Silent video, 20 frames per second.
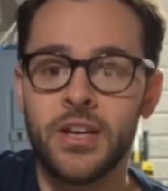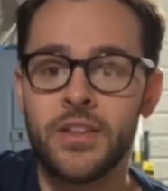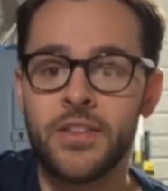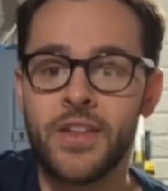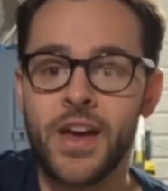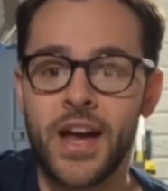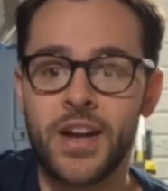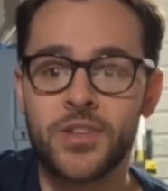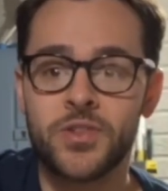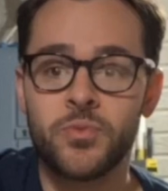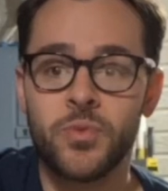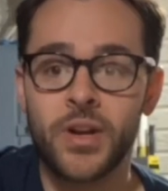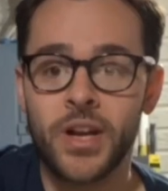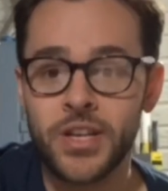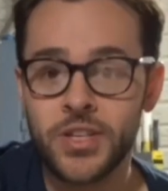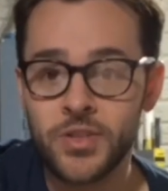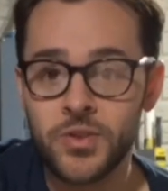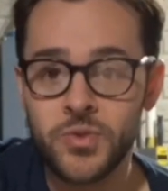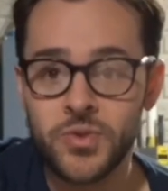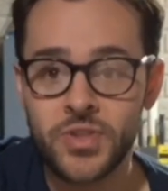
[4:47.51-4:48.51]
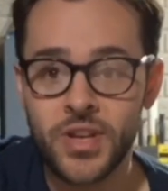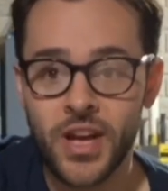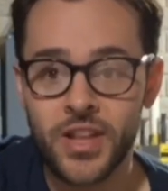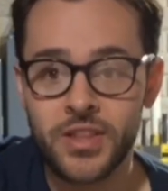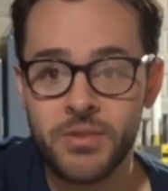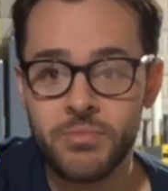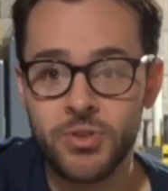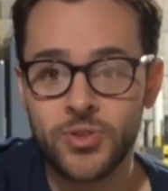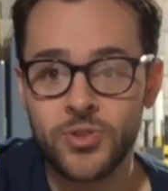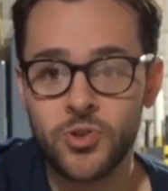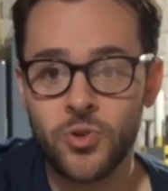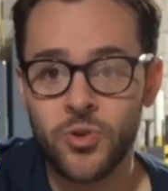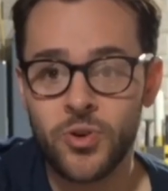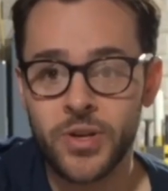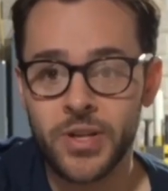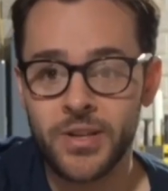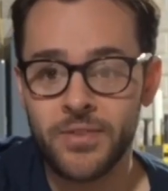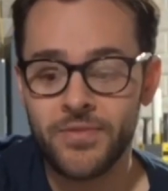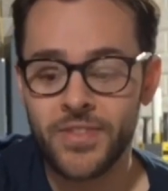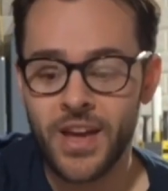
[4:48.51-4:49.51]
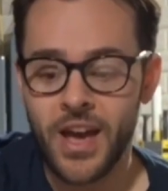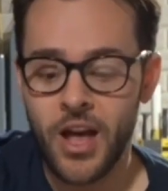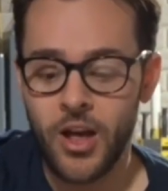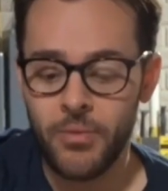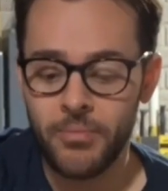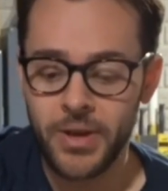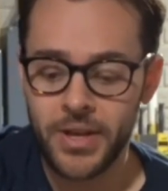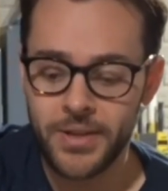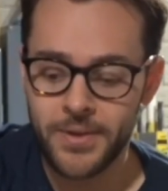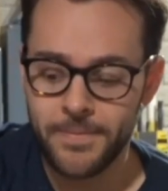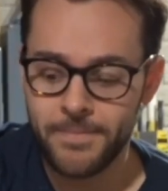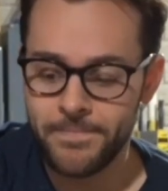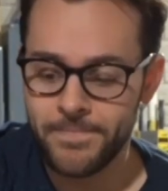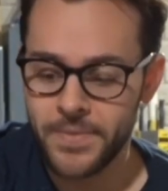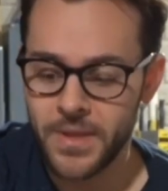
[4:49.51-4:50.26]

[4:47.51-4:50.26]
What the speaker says: That is what I used on the majority of the helmet.